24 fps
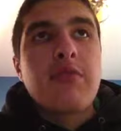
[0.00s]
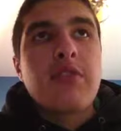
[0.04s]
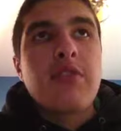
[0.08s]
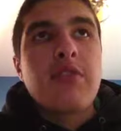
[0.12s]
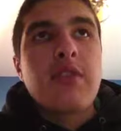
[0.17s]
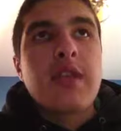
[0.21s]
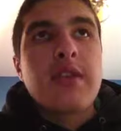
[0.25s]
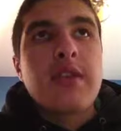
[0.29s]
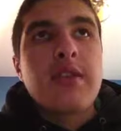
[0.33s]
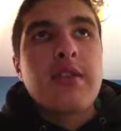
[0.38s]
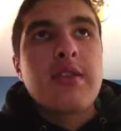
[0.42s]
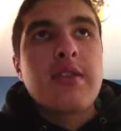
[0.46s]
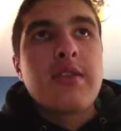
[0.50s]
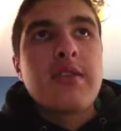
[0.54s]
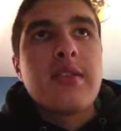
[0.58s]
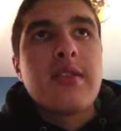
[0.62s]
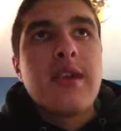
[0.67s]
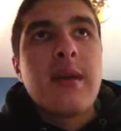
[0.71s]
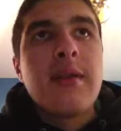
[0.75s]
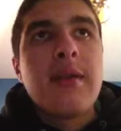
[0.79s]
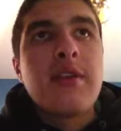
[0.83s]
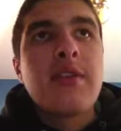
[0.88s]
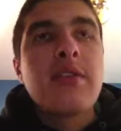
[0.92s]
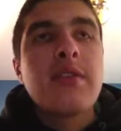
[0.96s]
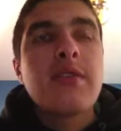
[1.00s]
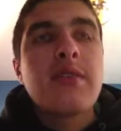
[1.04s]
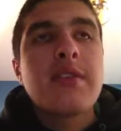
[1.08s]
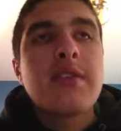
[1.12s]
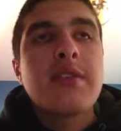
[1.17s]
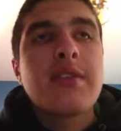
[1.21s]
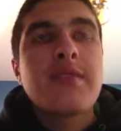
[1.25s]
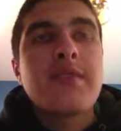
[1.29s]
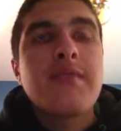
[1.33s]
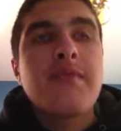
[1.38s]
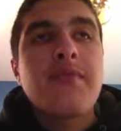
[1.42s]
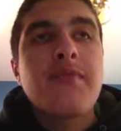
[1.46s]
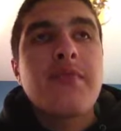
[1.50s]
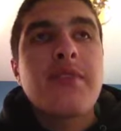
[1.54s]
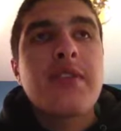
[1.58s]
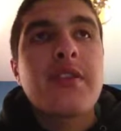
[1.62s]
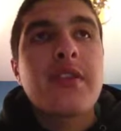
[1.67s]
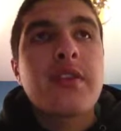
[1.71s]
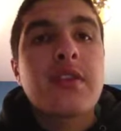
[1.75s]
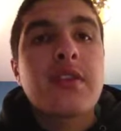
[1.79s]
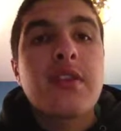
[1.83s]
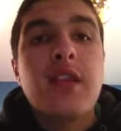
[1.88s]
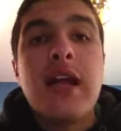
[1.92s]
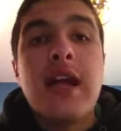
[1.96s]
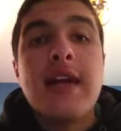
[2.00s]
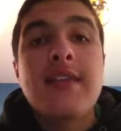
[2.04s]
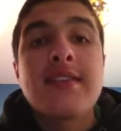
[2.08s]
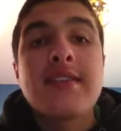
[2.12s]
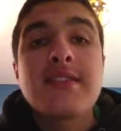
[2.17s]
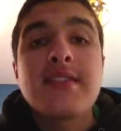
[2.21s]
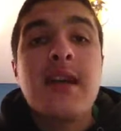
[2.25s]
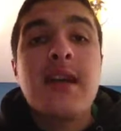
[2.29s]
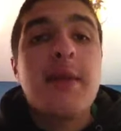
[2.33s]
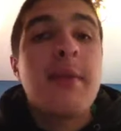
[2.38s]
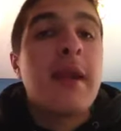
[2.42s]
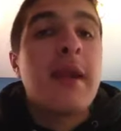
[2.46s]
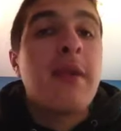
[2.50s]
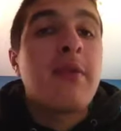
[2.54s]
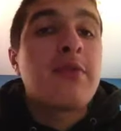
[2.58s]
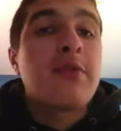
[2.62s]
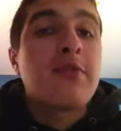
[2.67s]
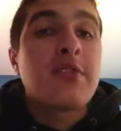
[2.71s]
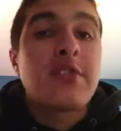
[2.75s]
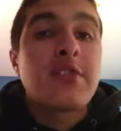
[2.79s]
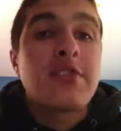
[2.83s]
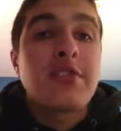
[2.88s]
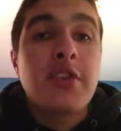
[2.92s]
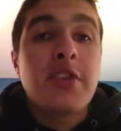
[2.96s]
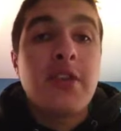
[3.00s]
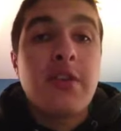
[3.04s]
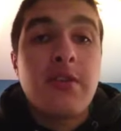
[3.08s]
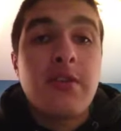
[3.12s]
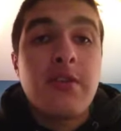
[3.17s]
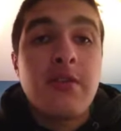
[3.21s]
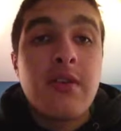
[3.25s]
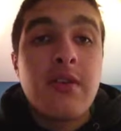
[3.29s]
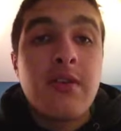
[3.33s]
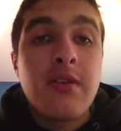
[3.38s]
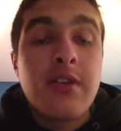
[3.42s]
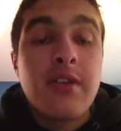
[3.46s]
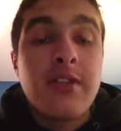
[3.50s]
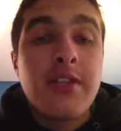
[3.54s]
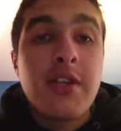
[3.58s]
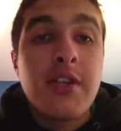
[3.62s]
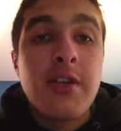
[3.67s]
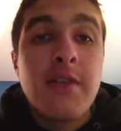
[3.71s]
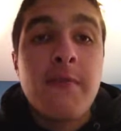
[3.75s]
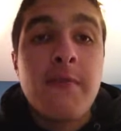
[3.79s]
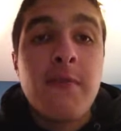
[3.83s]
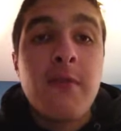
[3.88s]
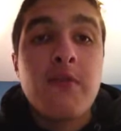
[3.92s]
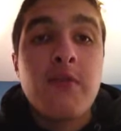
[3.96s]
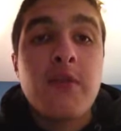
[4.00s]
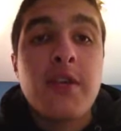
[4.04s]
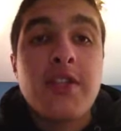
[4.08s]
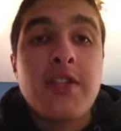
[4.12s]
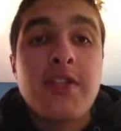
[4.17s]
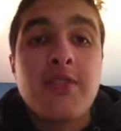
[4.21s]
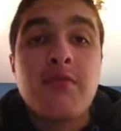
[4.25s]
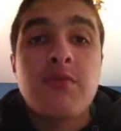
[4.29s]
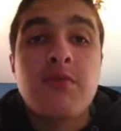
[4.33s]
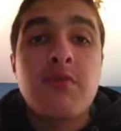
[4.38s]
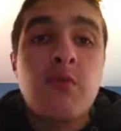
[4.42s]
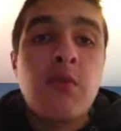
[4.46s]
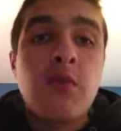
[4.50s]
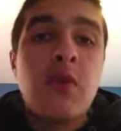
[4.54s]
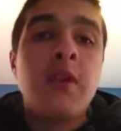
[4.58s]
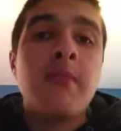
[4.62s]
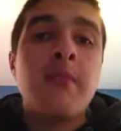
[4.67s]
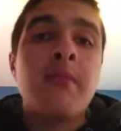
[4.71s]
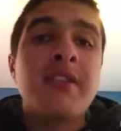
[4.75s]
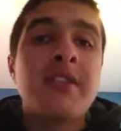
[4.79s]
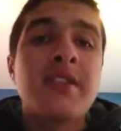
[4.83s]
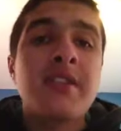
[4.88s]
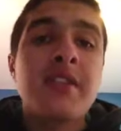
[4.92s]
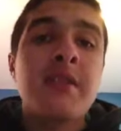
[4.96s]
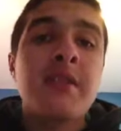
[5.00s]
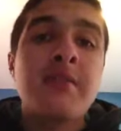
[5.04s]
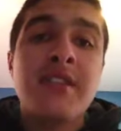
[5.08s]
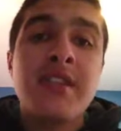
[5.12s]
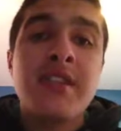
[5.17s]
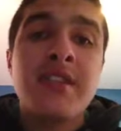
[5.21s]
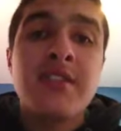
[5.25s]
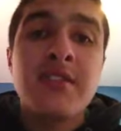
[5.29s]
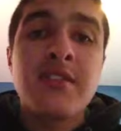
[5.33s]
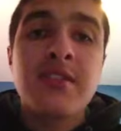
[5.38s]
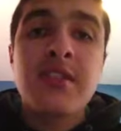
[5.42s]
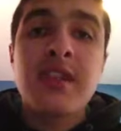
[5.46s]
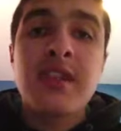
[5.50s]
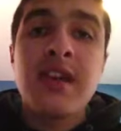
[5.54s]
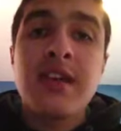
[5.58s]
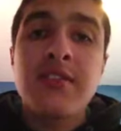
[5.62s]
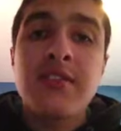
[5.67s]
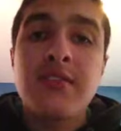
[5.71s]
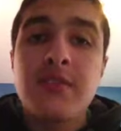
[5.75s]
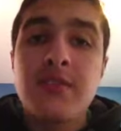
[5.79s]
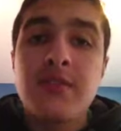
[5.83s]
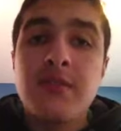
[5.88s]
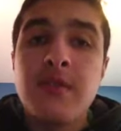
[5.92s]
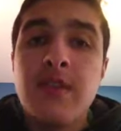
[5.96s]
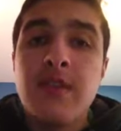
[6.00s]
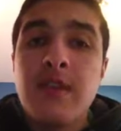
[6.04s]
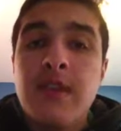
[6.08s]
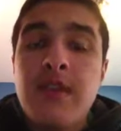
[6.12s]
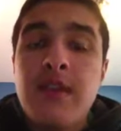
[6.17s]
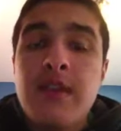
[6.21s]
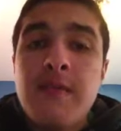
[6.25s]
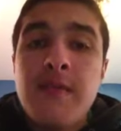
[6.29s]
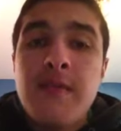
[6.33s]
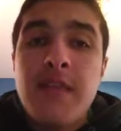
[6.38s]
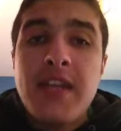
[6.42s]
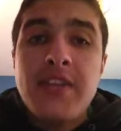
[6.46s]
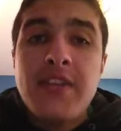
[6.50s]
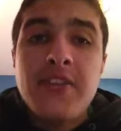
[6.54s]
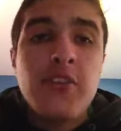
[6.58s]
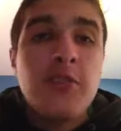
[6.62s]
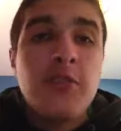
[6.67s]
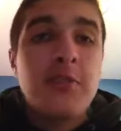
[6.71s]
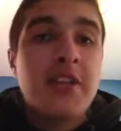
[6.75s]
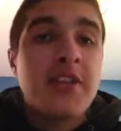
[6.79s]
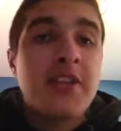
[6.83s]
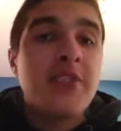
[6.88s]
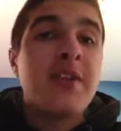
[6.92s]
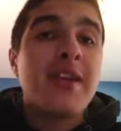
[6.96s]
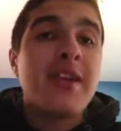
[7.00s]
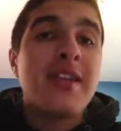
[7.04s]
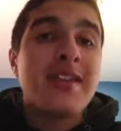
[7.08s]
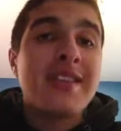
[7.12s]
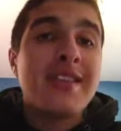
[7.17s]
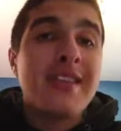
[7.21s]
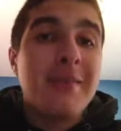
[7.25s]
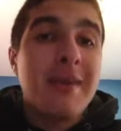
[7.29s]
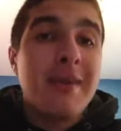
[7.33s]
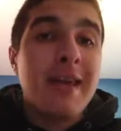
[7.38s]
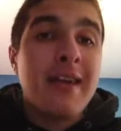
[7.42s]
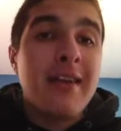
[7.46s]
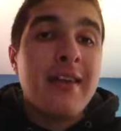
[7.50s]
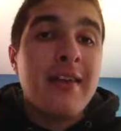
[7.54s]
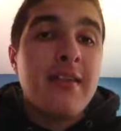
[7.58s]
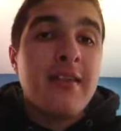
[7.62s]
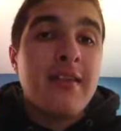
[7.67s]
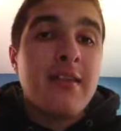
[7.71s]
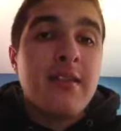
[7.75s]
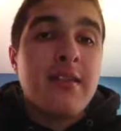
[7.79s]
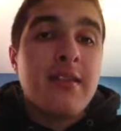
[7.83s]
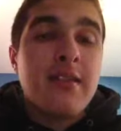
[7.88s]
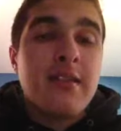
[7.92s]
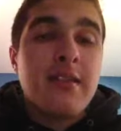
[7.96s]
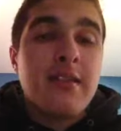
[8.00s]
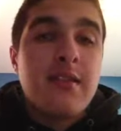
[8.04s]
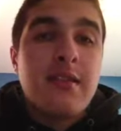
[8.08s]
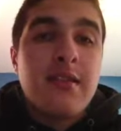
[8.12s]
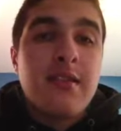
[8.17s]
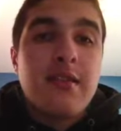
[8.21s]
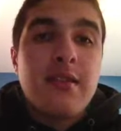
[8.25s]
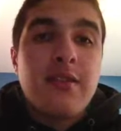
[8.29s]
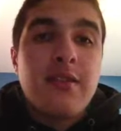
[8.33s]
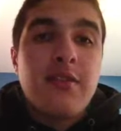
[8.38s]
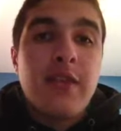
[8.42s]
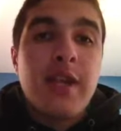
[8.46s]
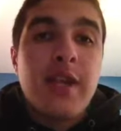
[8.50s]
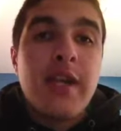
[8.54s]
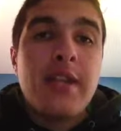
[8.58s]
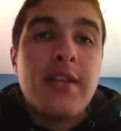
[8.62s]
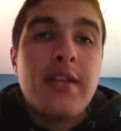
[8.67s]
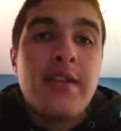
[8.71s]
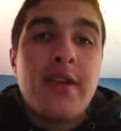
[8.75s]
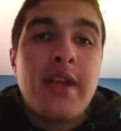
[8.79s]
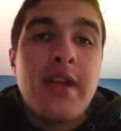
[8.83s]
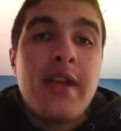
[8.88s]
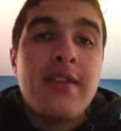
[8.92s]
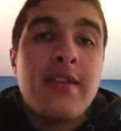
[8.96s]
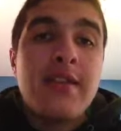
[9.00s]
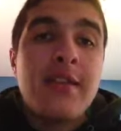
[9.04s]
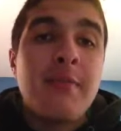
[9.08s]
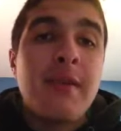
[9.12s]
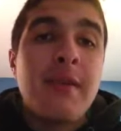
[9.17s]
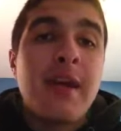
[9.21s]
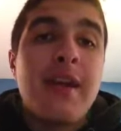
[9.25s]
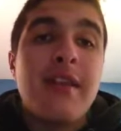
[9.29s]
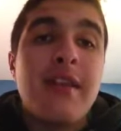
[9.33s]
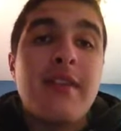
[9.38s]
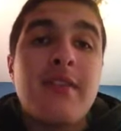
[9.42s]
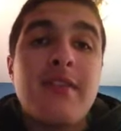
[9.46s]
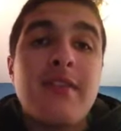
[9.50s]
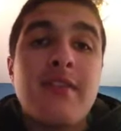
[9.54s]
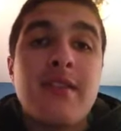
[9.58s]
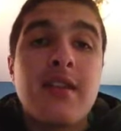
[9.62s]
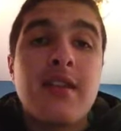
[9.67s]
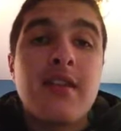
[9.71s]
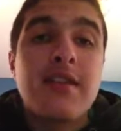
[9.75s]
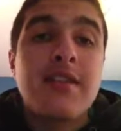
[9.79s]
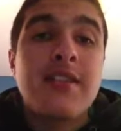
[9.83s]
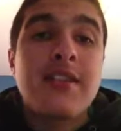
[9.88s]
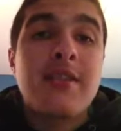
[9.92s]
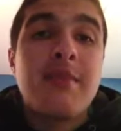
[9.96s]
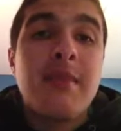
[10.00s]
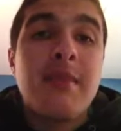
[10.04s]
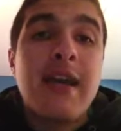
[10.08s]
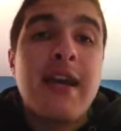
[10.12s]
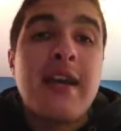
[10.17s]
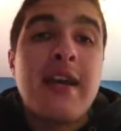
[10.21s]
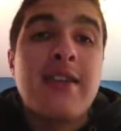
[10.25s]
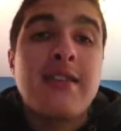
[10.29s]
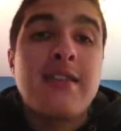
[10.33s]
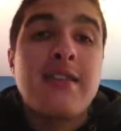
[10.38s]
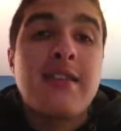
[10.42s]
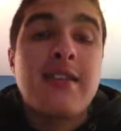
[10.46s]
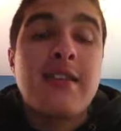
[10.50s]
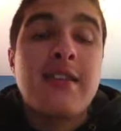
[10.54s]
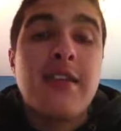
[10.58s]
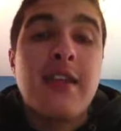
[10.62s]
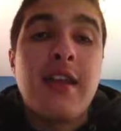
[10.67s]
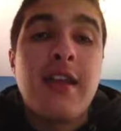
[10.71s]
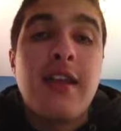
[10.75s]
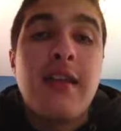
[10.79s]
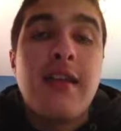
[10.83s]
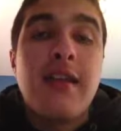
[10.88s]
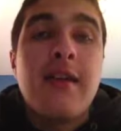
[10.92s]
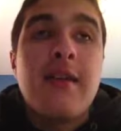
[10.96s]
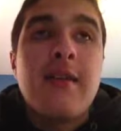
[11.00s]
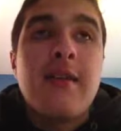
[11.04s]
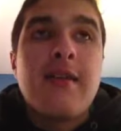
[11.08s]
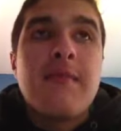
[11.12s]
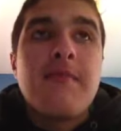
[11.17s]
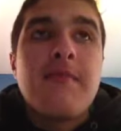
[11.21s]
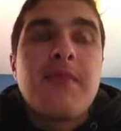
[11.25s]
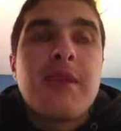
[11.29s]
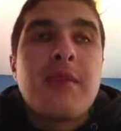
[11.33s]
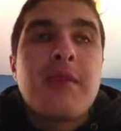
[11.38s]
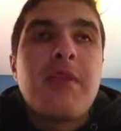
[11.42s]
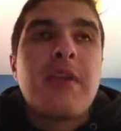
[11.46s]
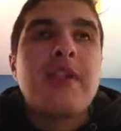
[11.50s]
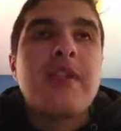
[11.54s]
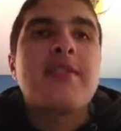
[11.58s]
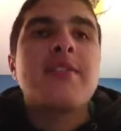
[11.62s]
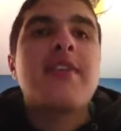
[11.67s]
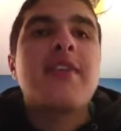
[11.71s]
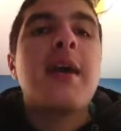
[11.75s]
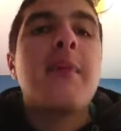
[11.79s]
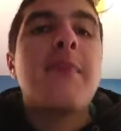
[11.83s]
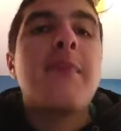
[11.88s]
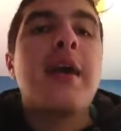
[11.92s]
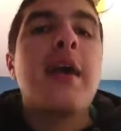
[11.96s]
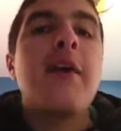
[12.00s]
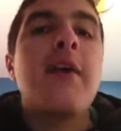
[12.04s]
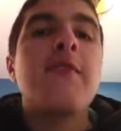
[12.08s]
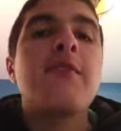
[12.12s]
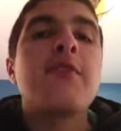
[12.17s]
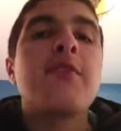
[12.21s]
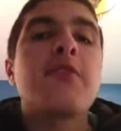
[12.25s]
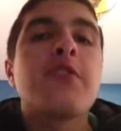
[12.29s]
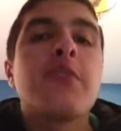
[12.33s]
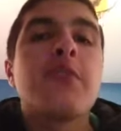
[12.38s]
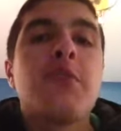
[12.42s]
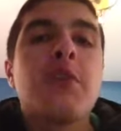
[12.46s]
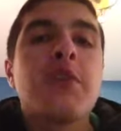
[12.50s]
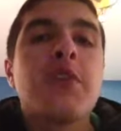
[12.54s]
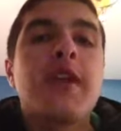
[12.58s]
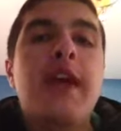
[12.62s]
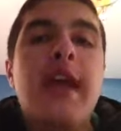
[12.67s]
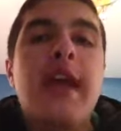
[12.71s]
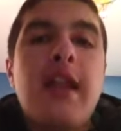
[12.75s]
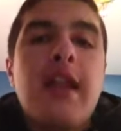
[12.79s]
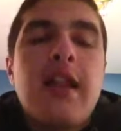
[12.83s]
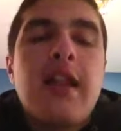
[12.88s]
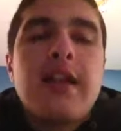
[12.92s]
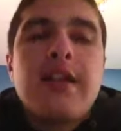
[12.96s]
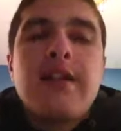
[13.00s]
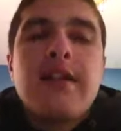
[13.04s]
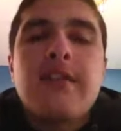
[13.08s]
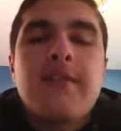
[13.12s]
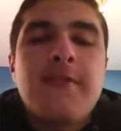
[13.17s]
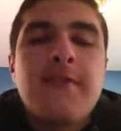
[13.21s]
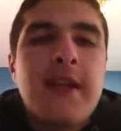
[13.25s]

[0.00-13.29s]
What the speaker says: correctly. And the only reason the classic top-down ones only let you go in 4 directions was 1, because of the limitations of the console, and 2, because you had a D-pad. Granted, you had a D-pad in A Link to the Past and all that. But the top-down view could work kind of like